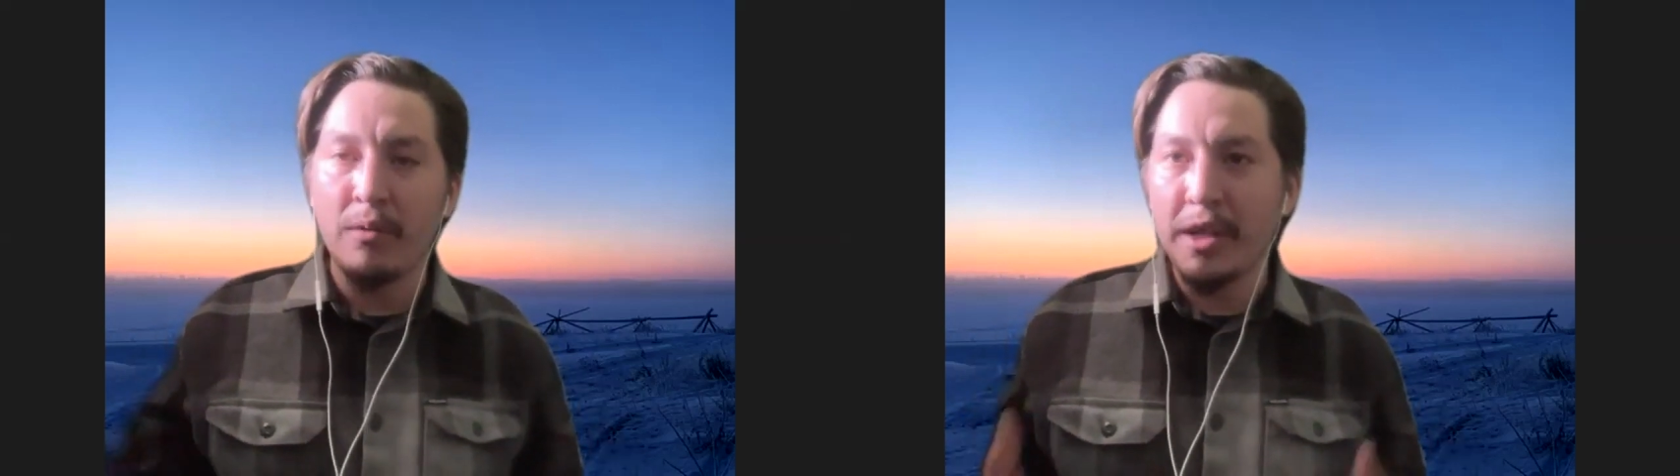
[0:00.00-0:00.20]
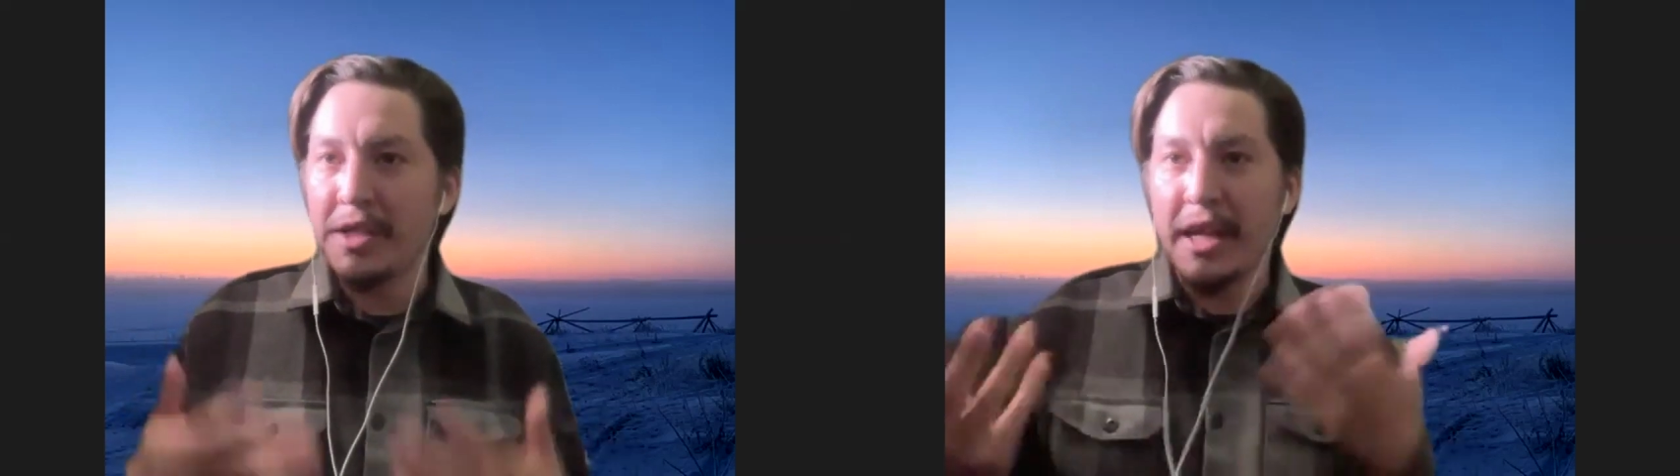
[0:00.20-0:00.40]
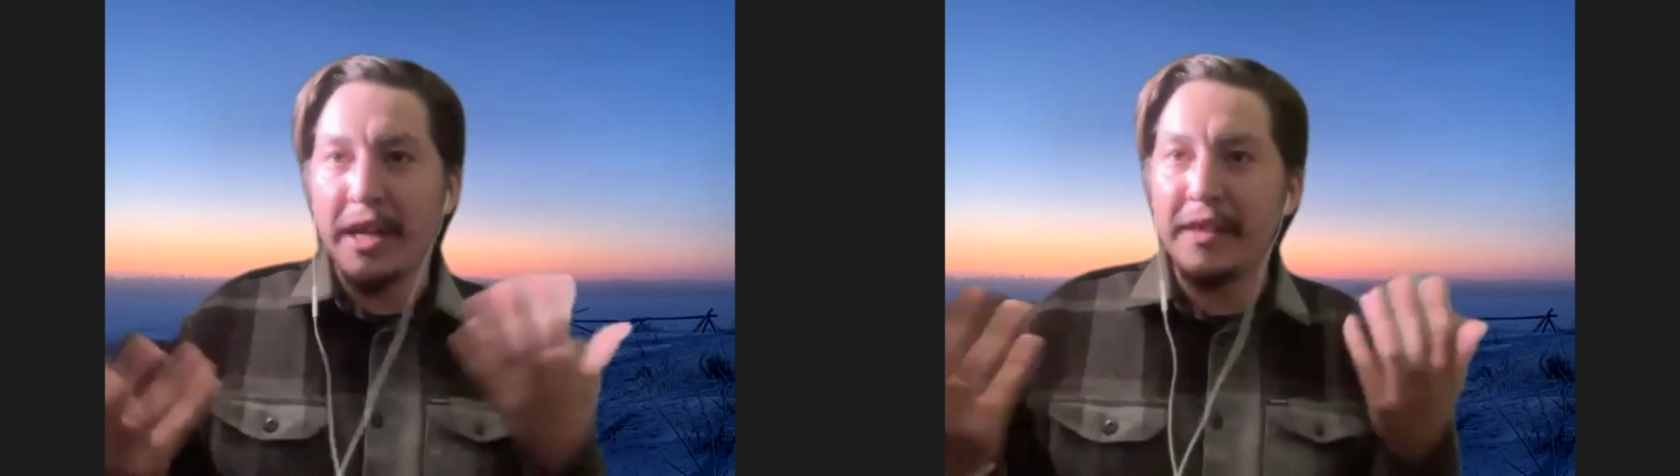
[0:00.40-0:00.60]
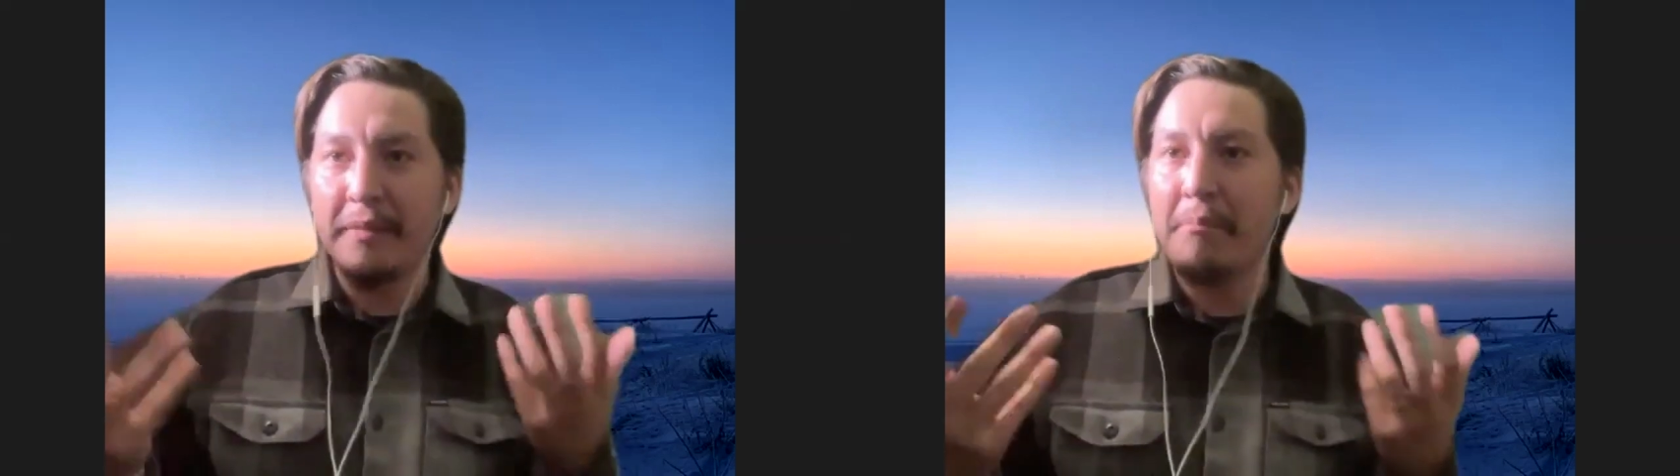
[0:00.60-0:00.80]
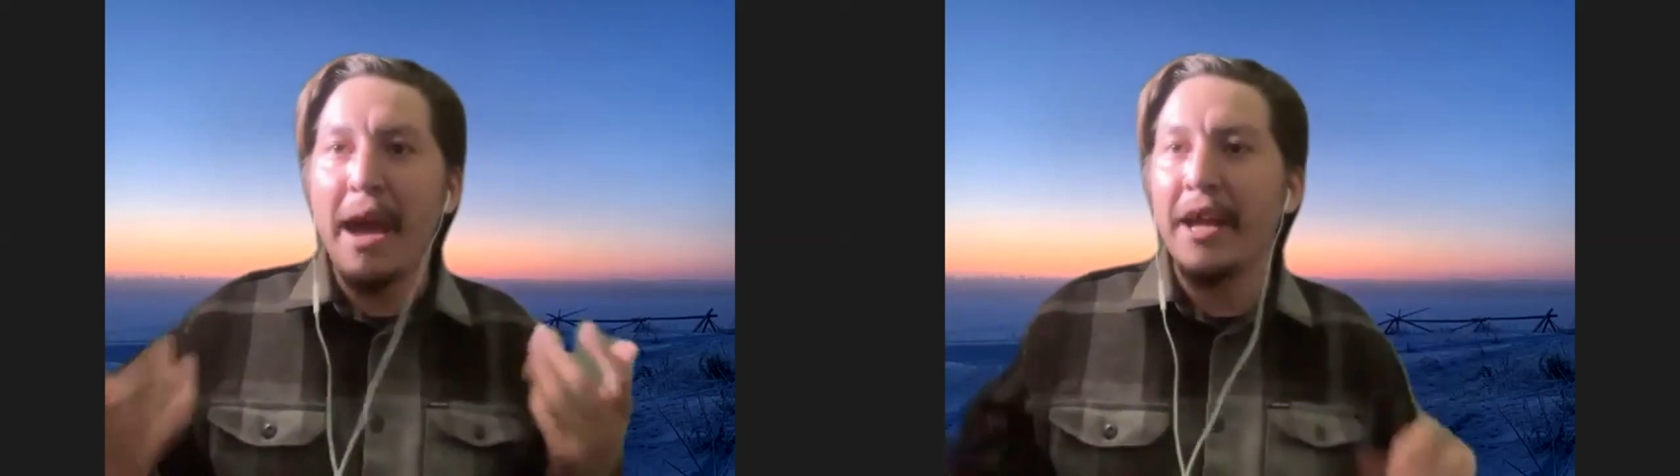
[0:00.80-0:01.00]
what does
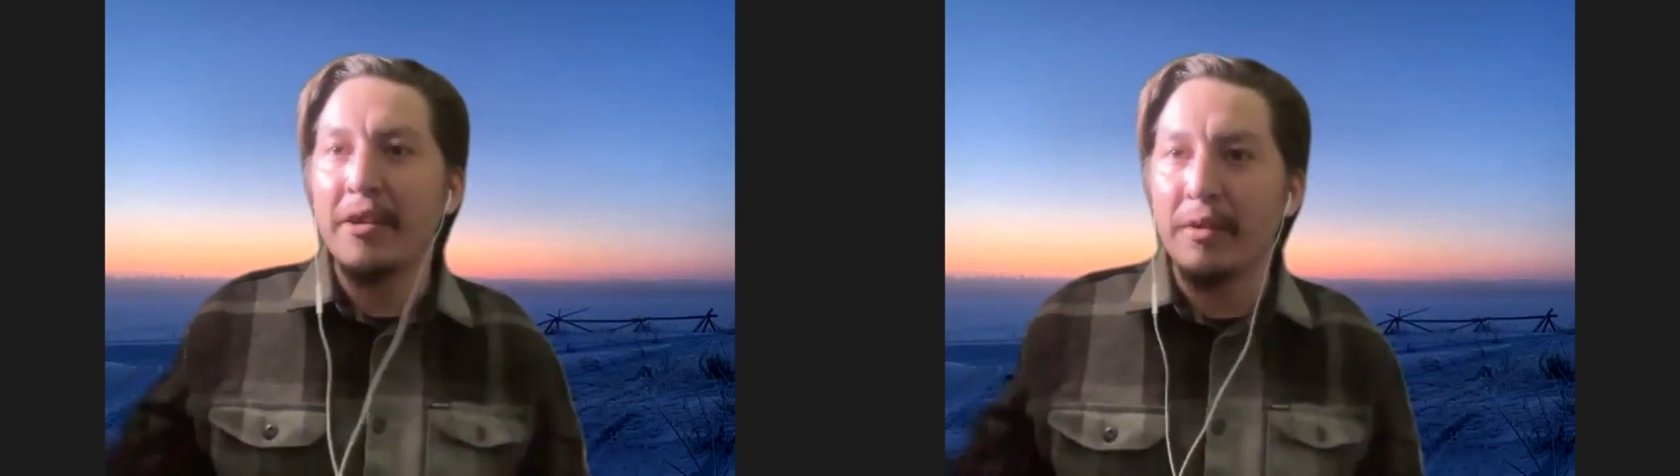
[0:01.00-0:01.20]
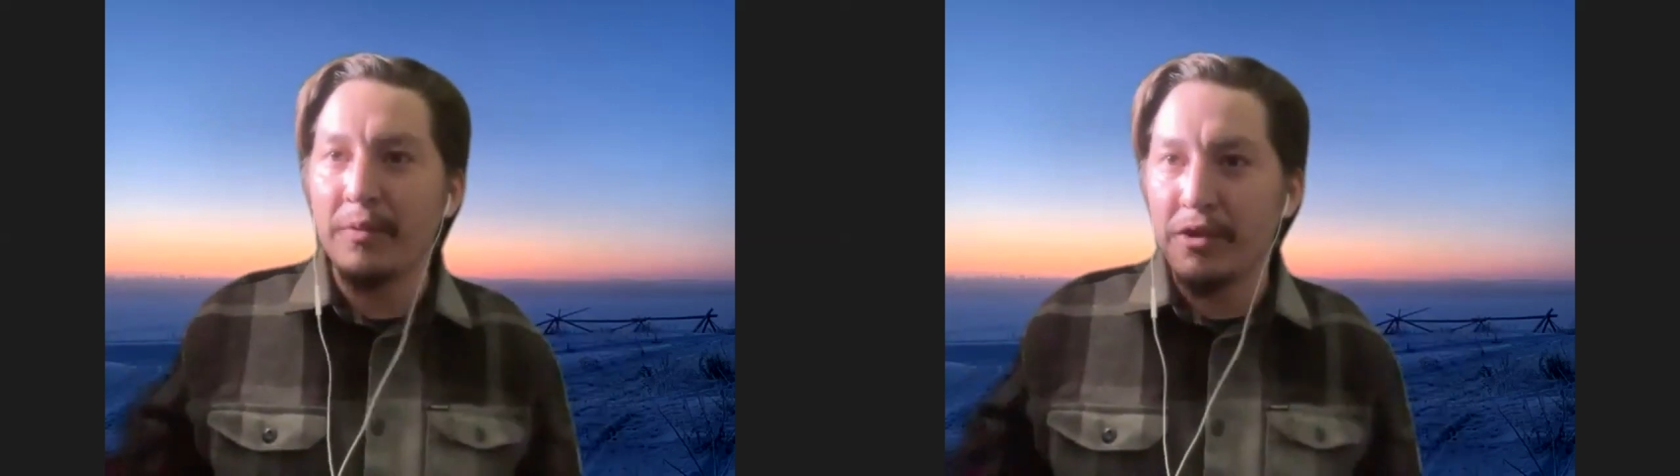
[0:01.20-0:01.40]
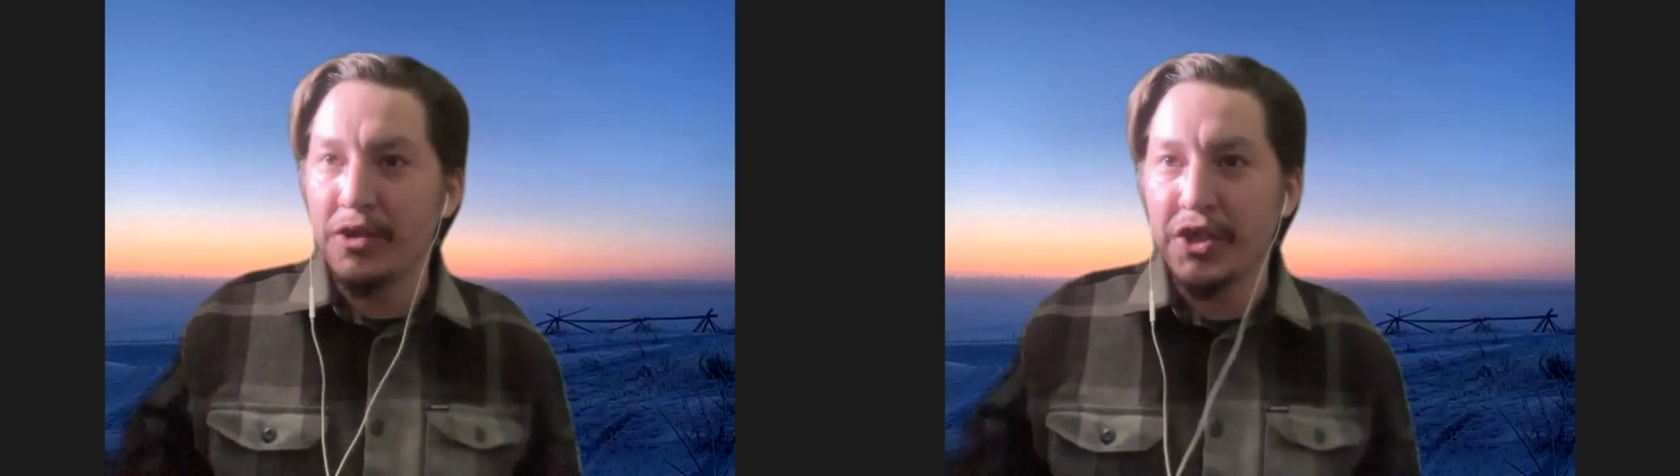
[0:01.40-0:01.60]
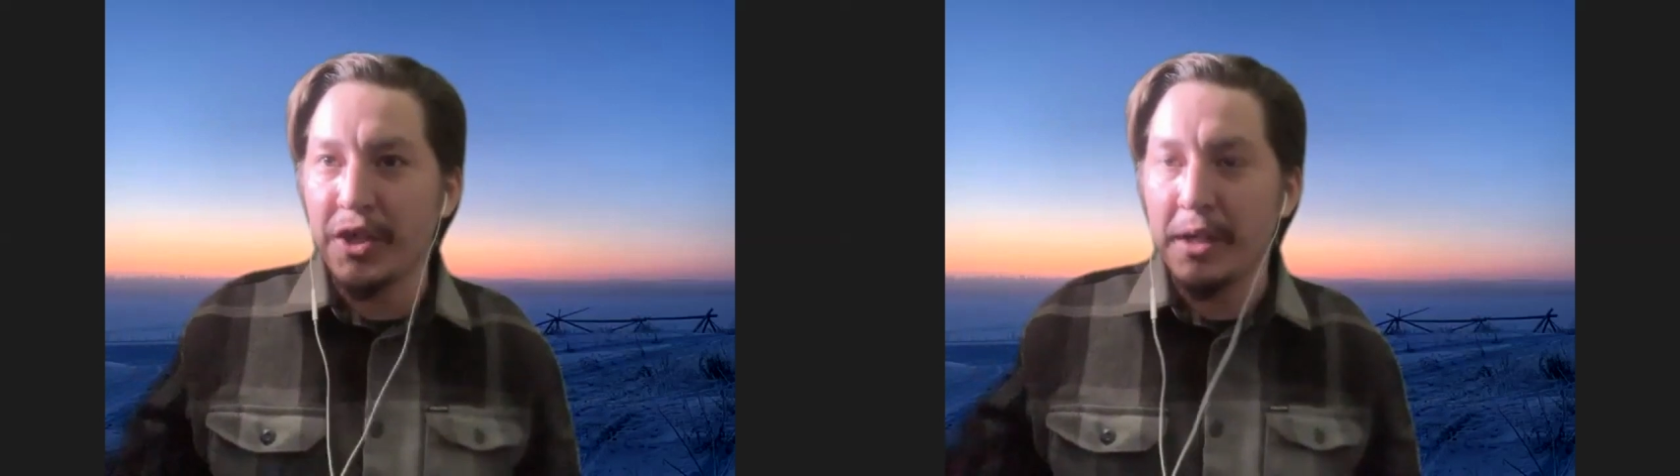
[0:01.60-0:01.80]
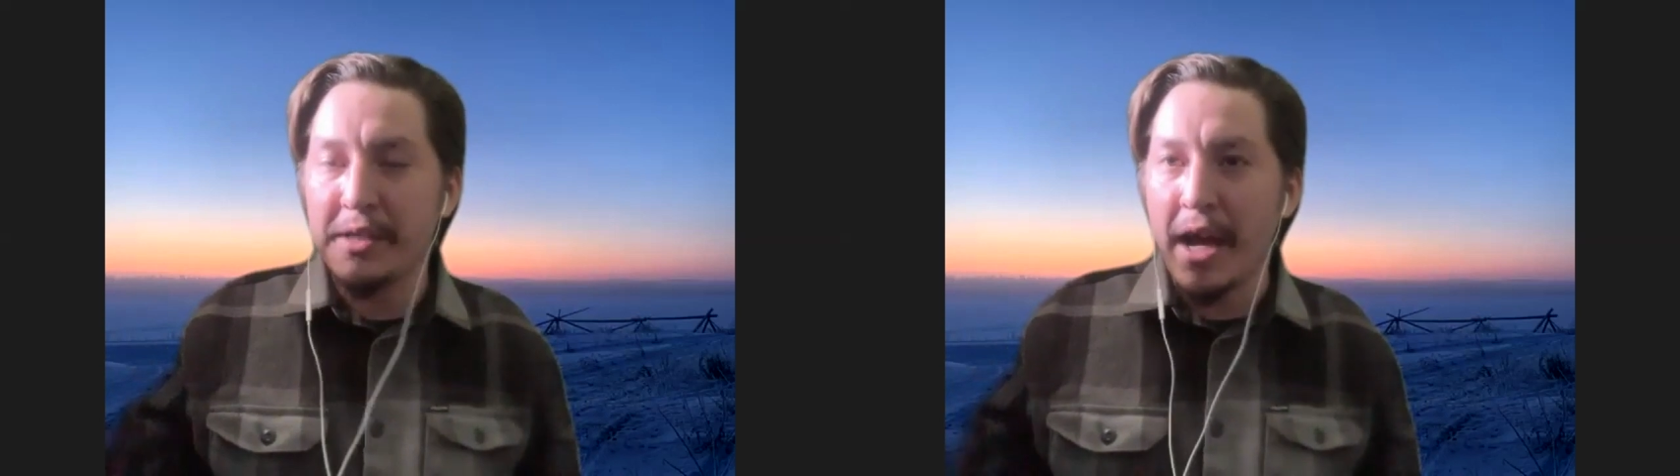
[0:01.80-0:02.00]
anything matter if you're just
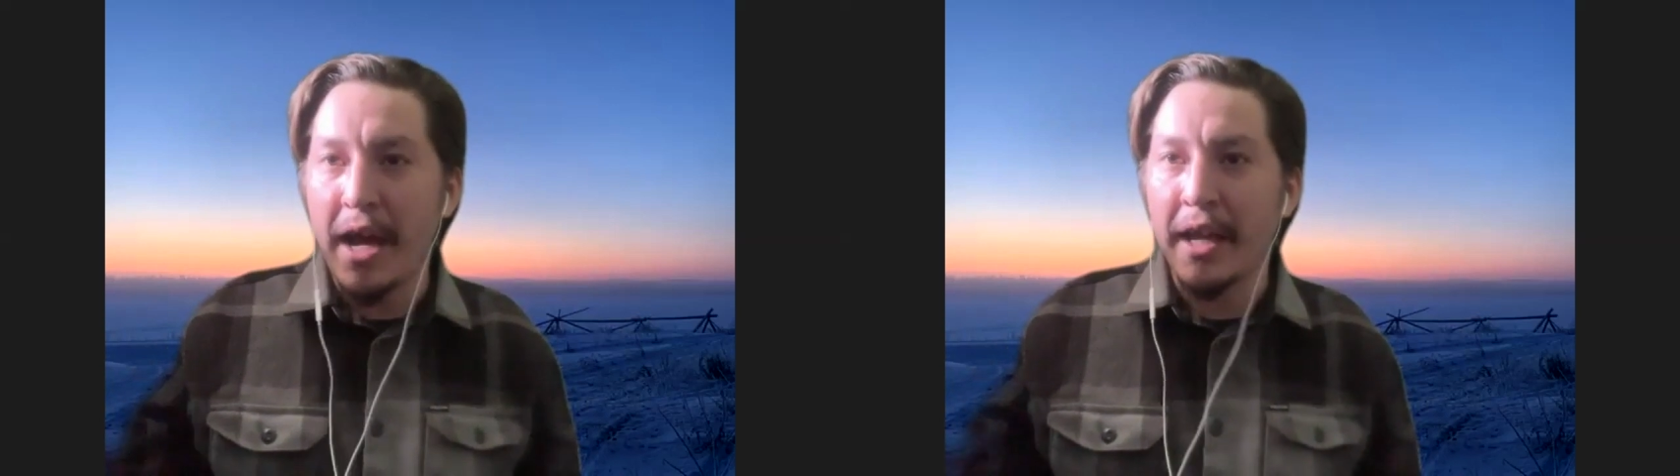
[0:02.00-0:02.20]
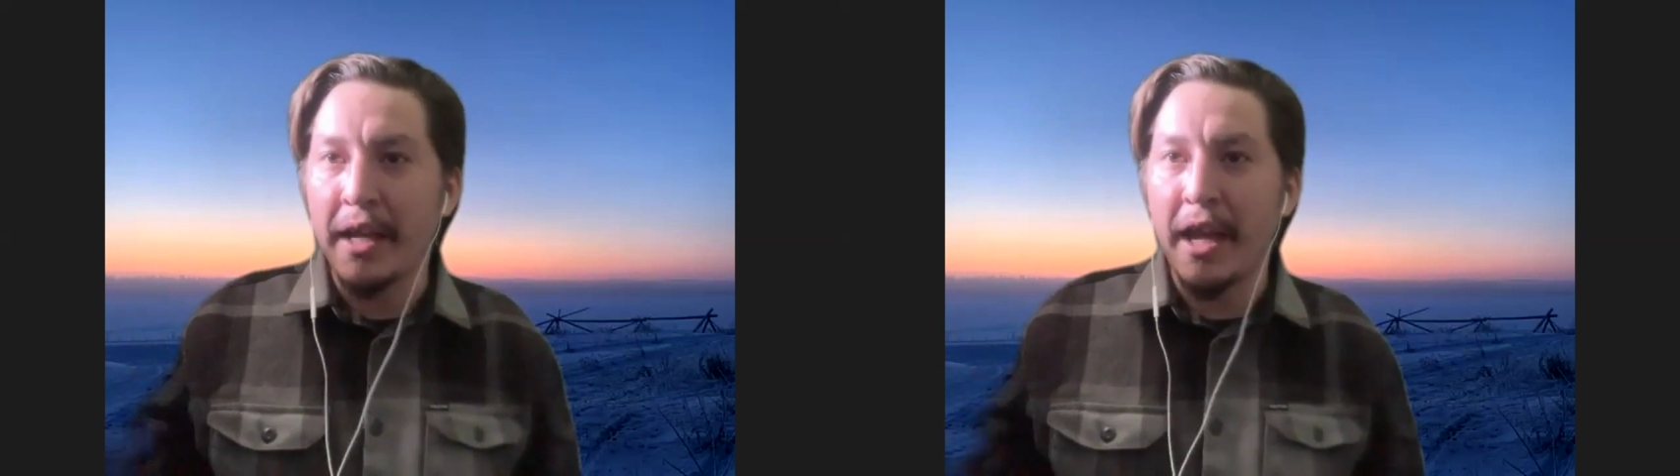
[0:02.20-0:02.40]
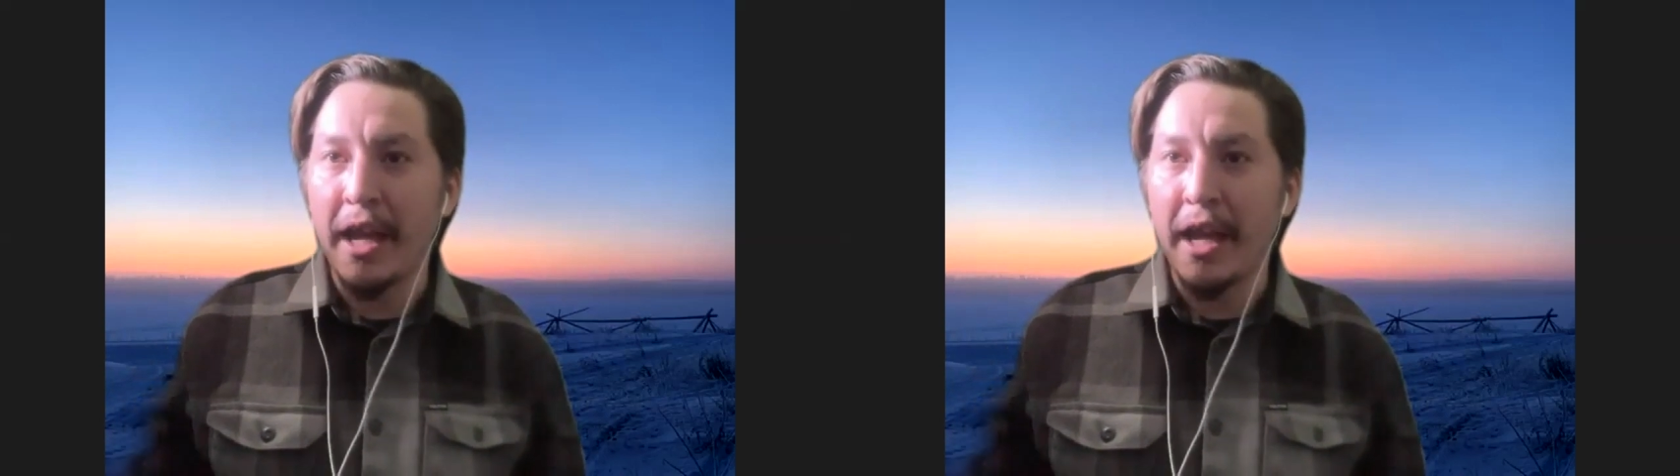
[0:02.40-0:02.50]
going to die